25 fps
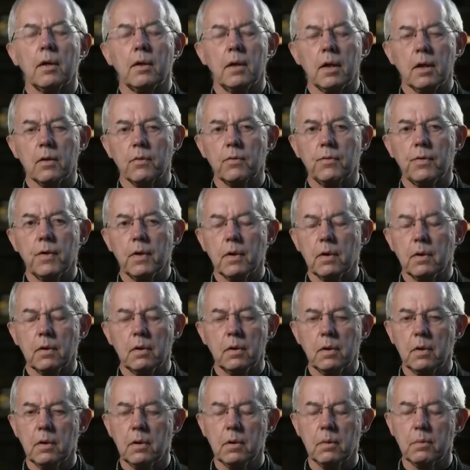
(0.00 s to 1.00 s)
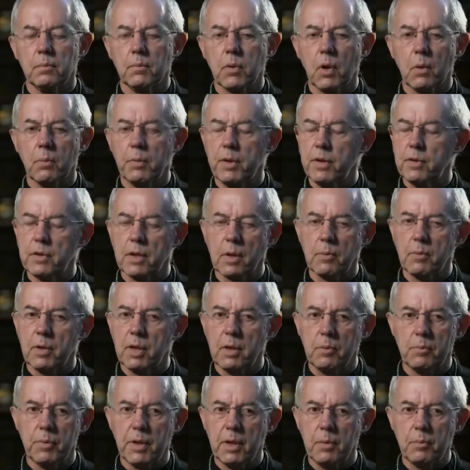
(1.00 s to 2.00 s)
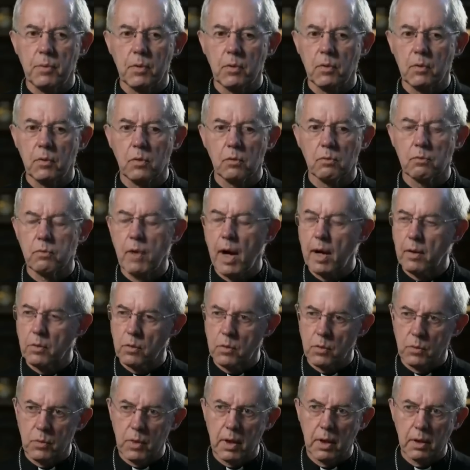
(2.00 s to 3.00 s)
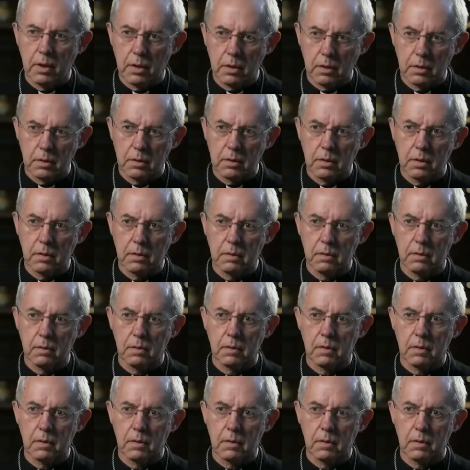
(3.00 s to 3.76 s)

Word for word: I think for probably so many people round the world,